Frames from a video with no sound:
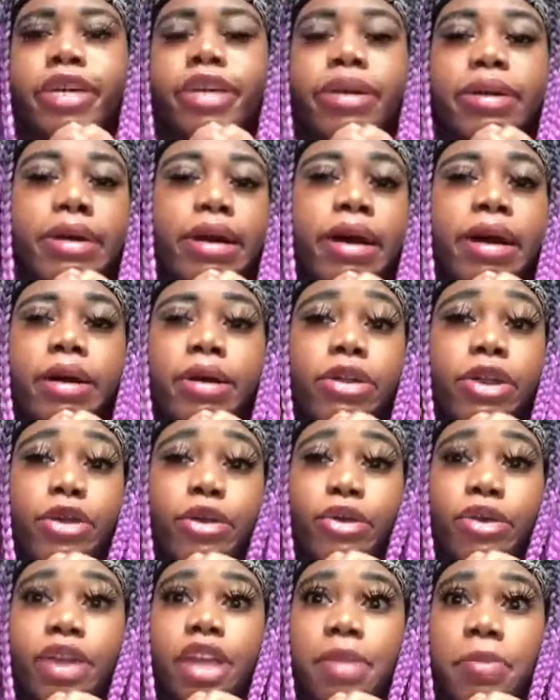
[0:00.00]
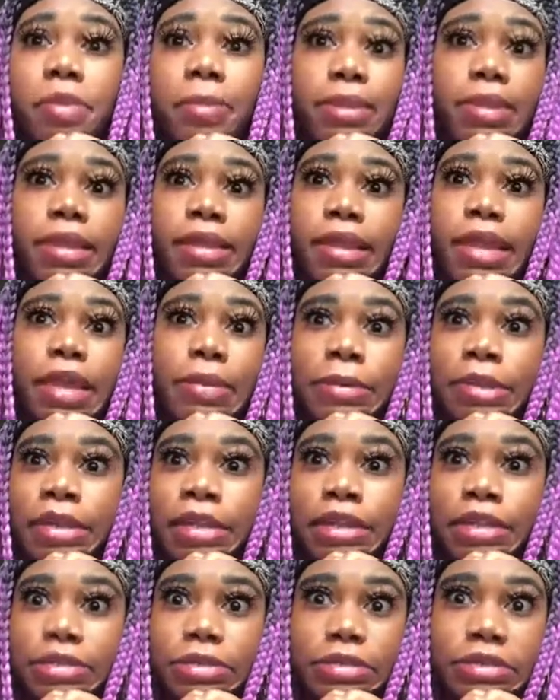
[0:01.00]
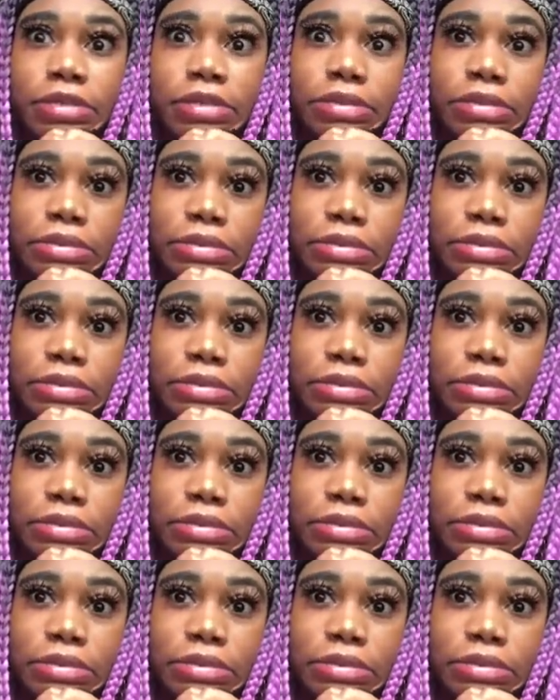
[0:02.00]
I don't know who came up with the lie, but that is